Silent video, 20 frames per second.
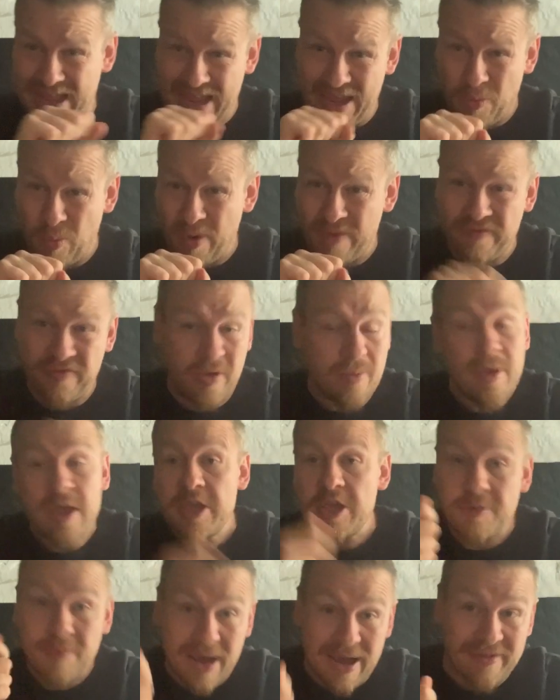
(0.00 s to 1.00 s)
with them.
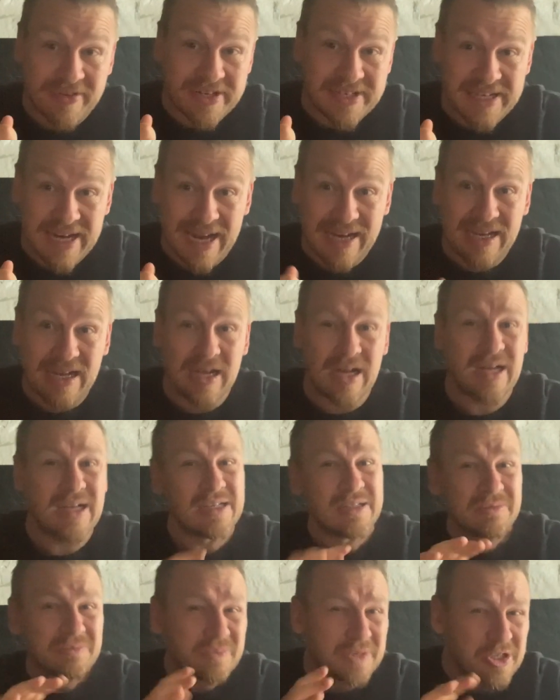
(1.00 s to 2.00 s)
You might have a dagger,
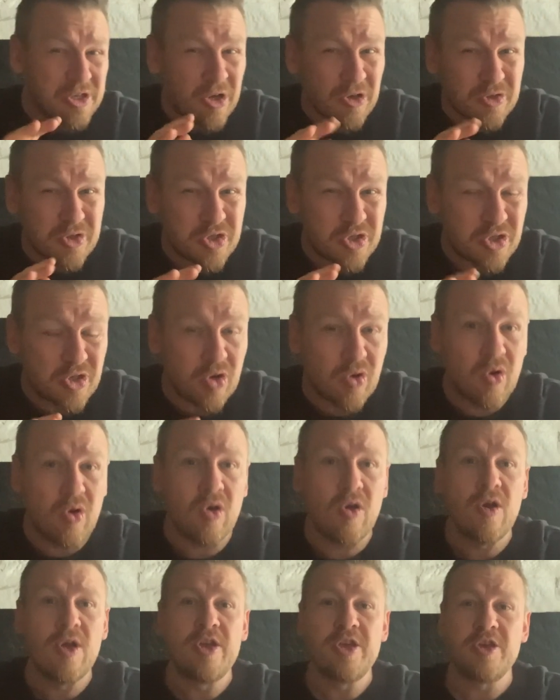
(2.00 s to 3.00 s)
we're not
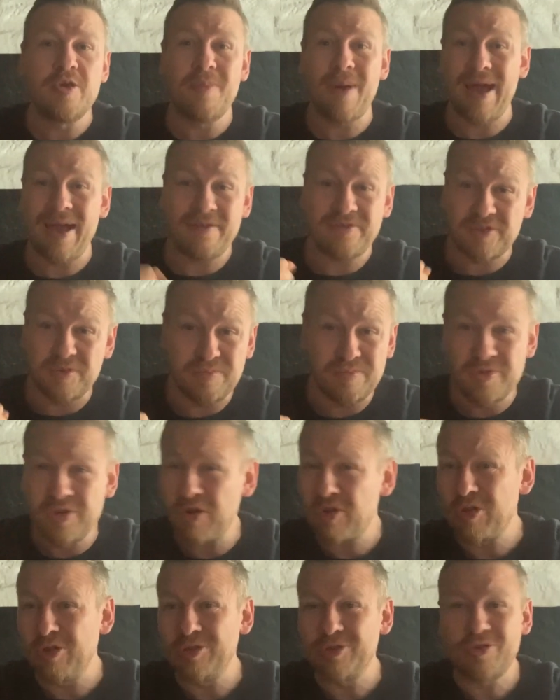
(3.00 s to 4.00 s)
sure. You might have some
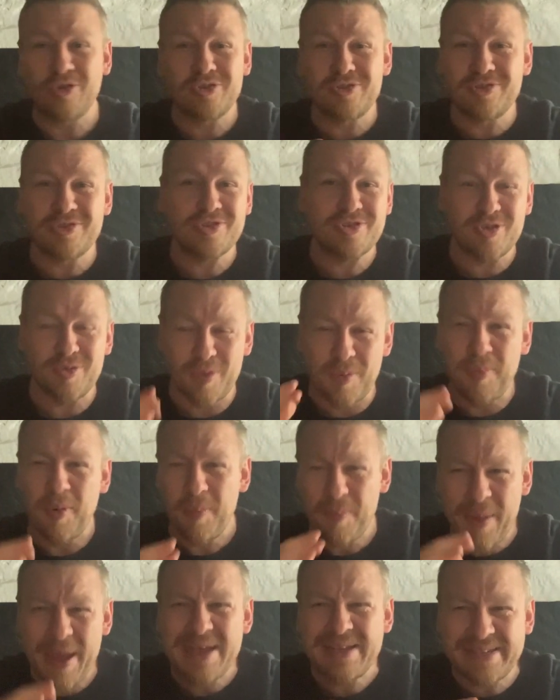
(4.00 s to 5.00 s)
knuckle dusters or something,
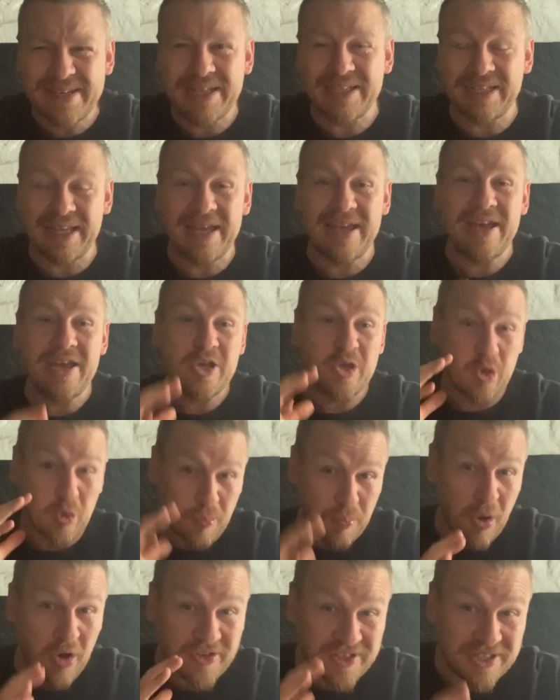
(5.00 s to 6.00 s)
but basically you're
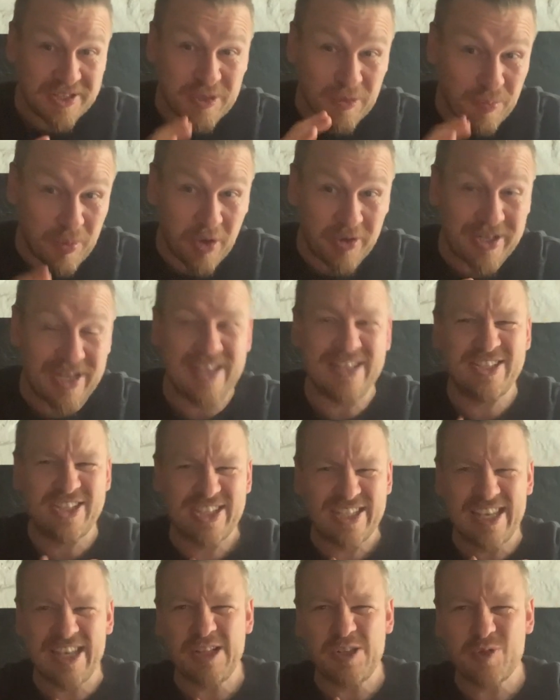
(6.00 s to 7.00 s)
body to body. It's
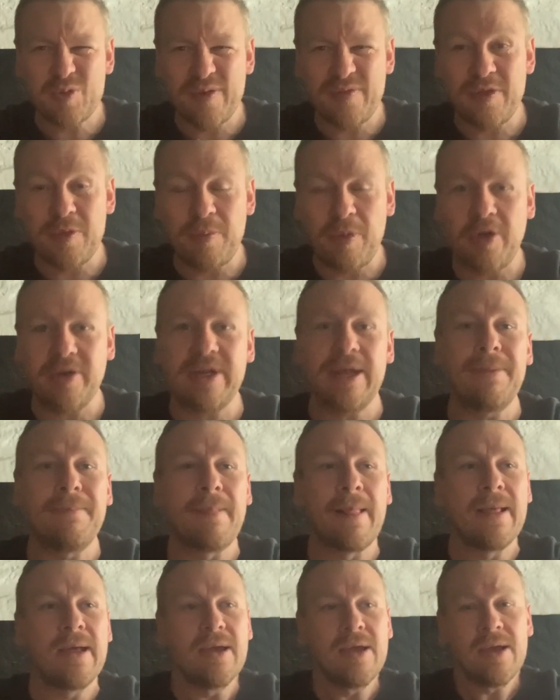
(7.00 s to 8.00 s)
skills with the body.
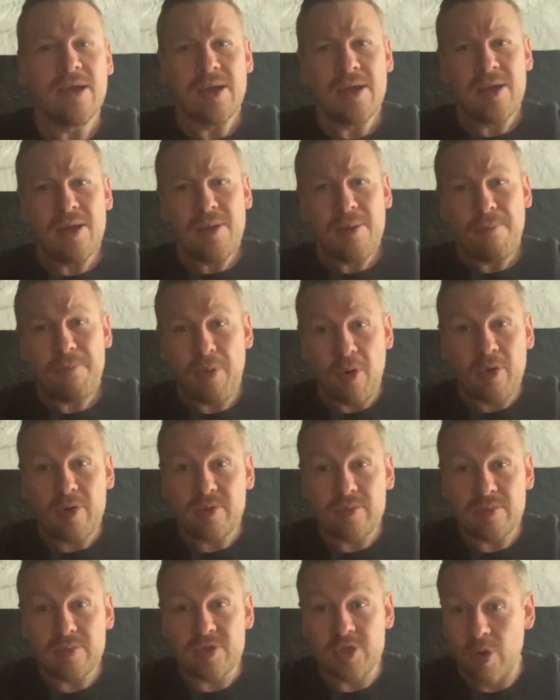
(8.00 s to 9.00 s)

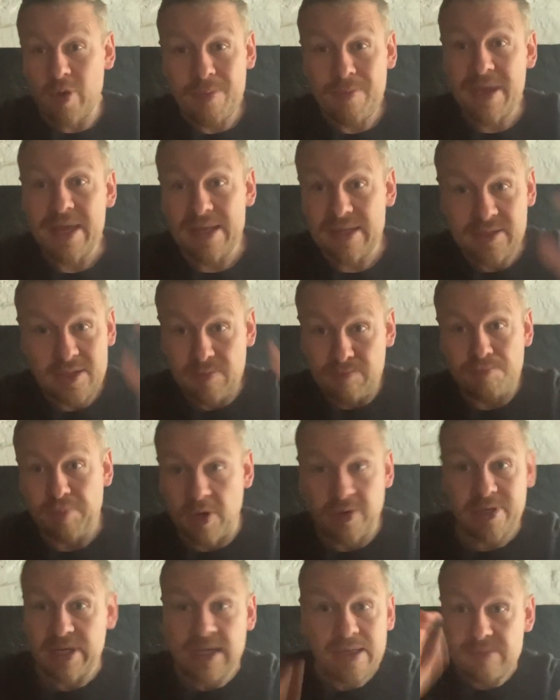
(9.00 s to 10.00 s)
So it means
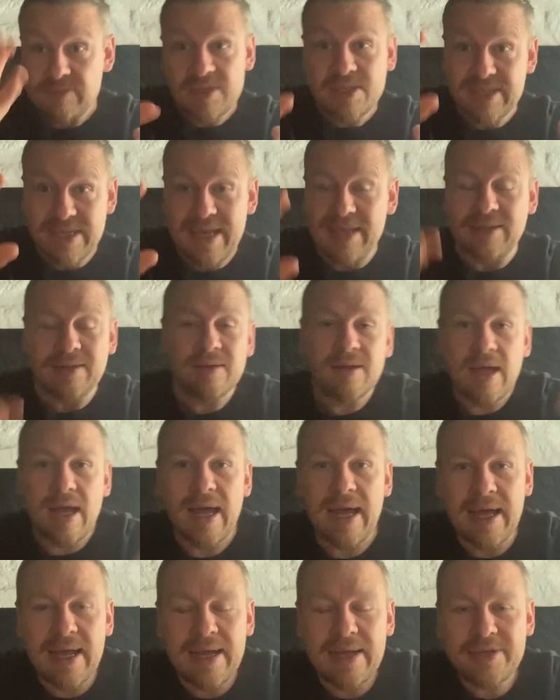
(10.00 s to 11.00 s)
body skill.
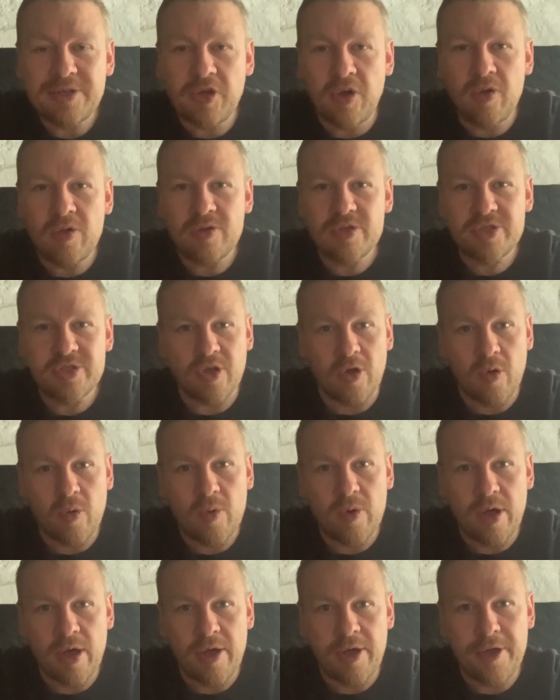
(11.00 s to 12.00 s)
And
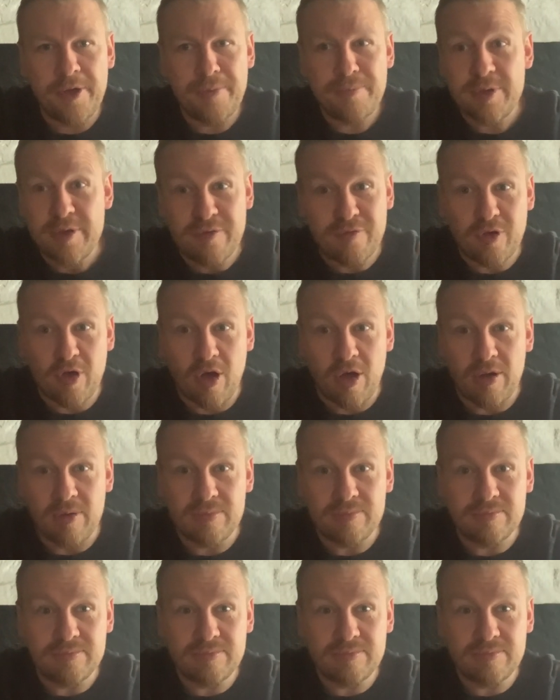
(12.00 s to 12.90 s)
also you've got